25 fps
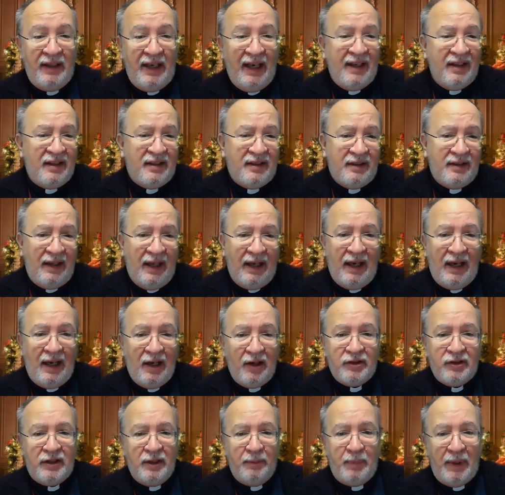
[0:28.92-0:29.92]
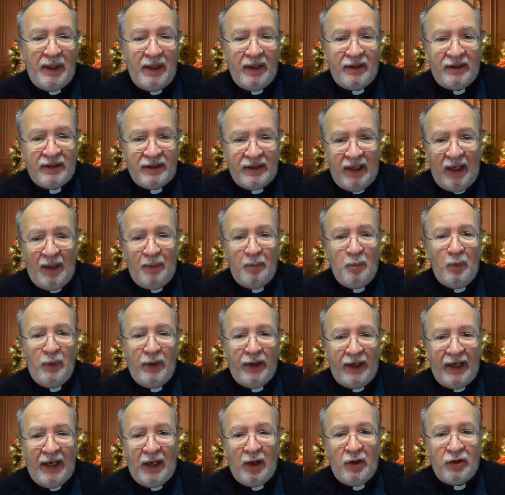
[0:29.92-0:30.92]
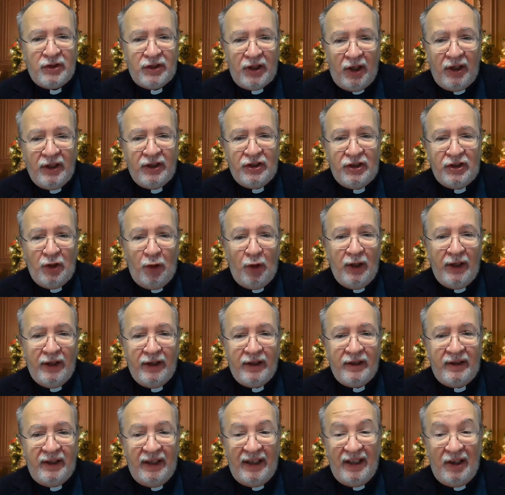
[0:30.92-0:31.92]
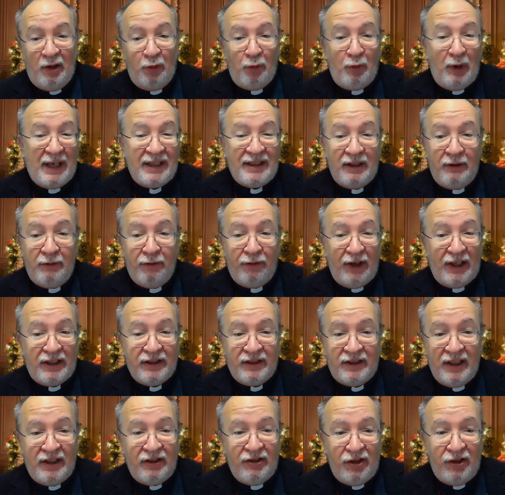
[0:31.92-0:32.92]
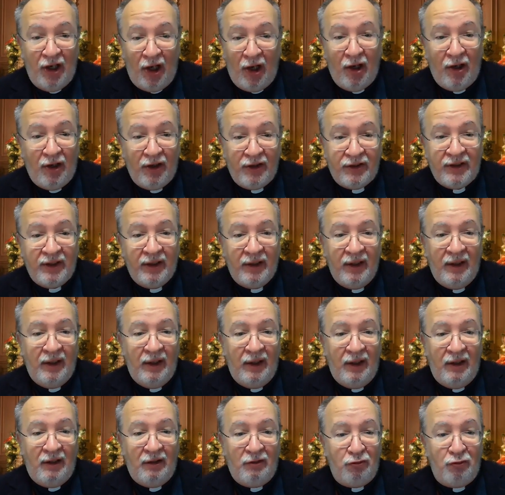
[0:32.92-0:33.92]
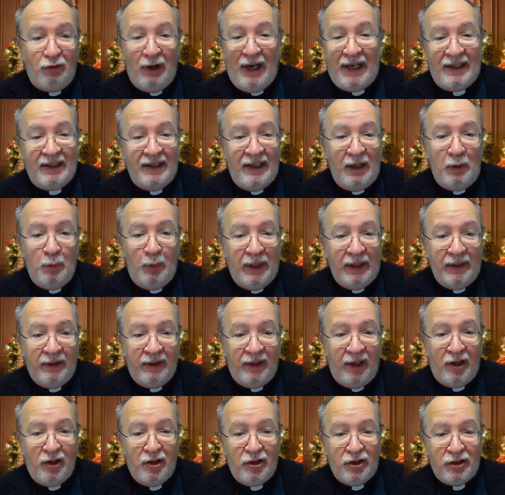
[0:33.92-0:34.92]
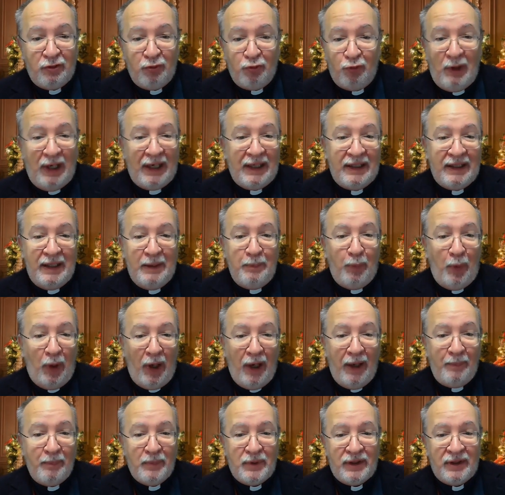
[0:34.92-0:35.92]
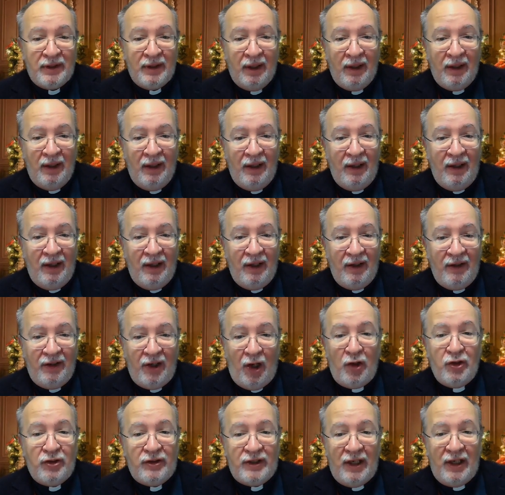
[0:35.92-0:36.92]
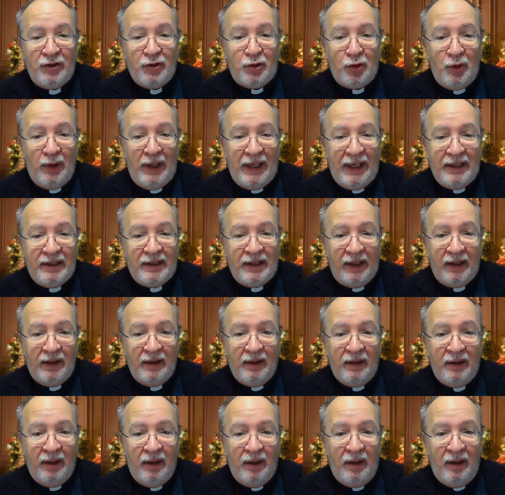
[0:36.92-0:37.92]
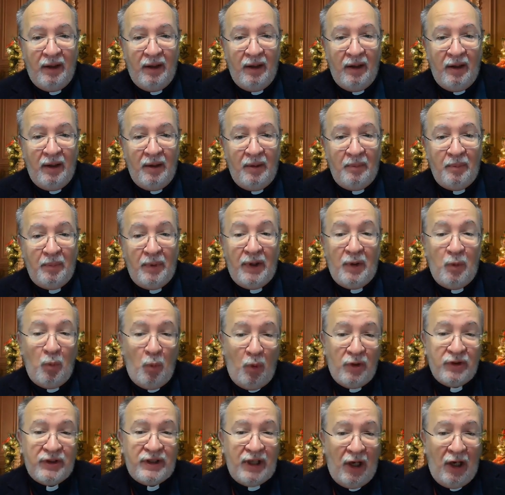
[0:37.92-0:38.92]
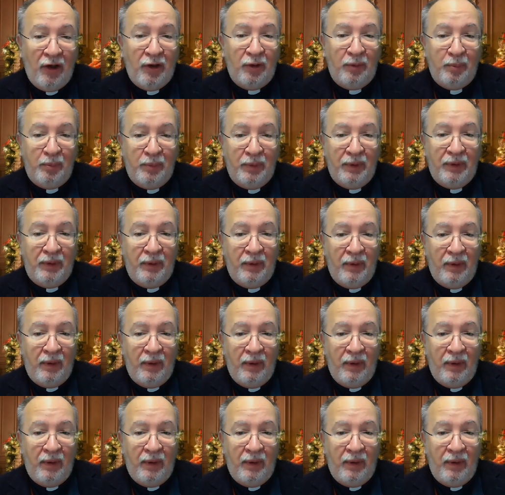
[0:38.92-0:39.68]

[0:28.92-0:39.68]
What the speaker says: Yes, their house had been a slum with an outside toilet in a rat-infested yard, rattly windows and rattly pipes, and no central heating, but it was home.